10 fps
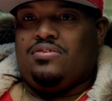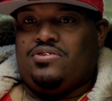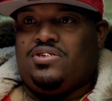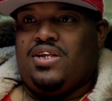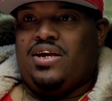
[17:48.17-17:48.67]
Yeah,
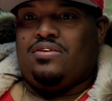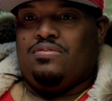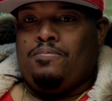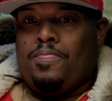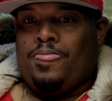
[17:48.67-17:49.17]
just like
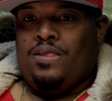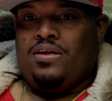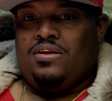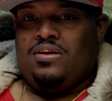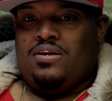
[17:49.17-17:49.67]

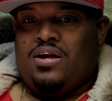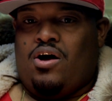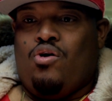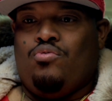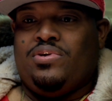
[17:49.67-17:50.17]

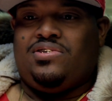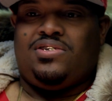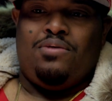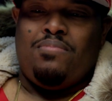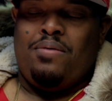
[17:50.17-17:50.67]
I always
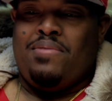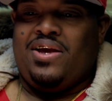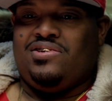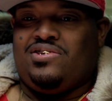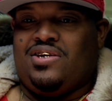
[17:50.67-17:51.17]
tell my
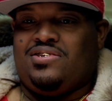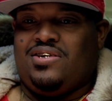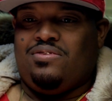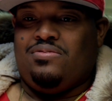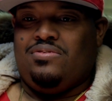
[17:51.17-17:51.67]
manager, I
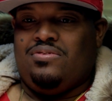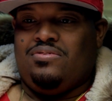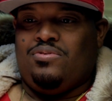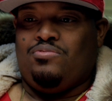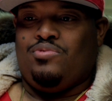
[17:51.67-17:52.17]
said,
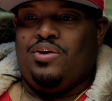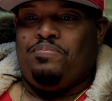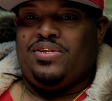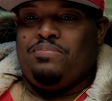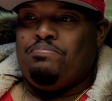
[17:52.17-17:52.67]
when we're
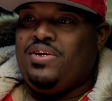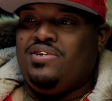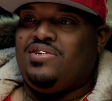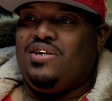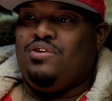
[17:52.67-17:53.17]
up at the
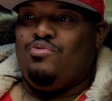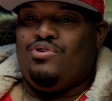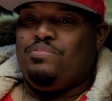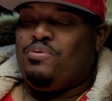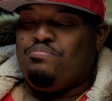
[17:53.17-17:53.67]
BET
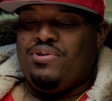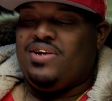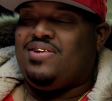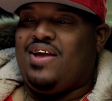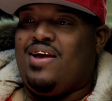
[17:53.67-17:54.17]
Award, I'm gonna
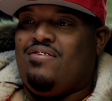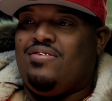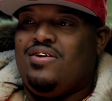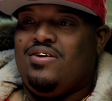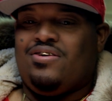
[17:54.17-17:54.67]
break
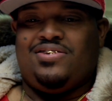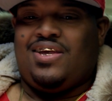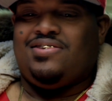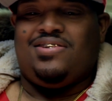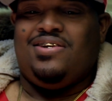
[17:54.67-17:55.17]
down,
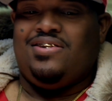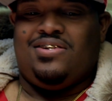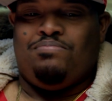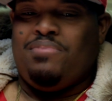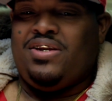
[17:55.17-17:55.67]
because I seen
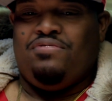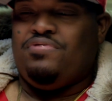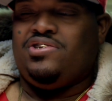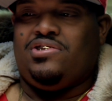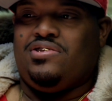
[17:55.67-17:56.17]
it in many
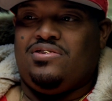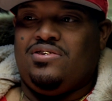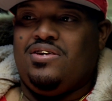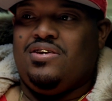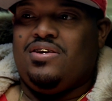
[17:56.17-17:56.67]
visions.
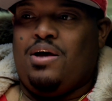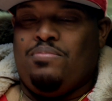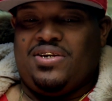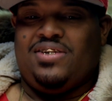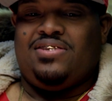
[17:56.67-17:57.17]

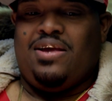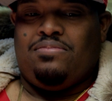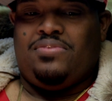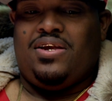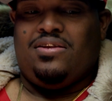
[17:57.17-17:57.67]
I'm gonna get
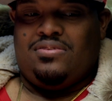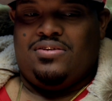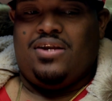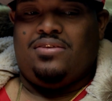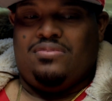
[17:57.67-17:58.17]

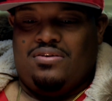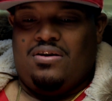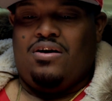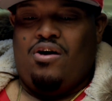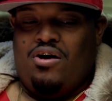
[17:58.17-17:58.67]
that
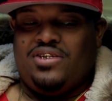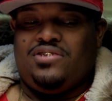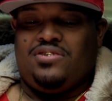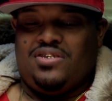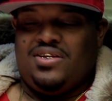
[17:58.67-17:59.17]

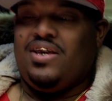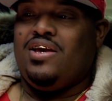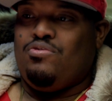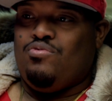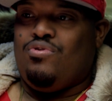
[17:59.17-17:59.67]
Artist of the
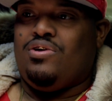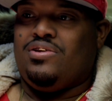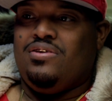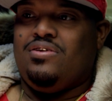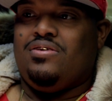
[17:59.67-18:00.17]
Year
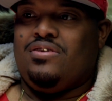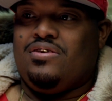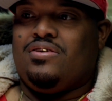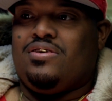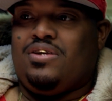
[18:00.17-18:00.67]
award,
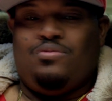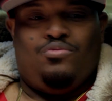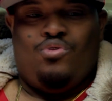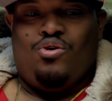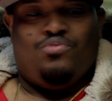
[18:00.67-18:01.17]

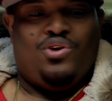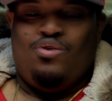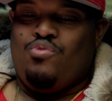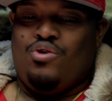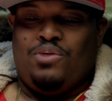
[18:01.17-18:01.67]
and we're
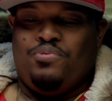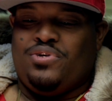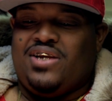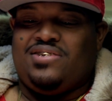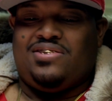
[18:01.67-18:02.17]
gonna walk up
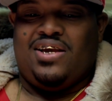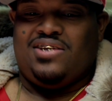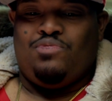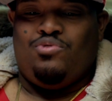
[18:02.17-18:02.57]
on that stage.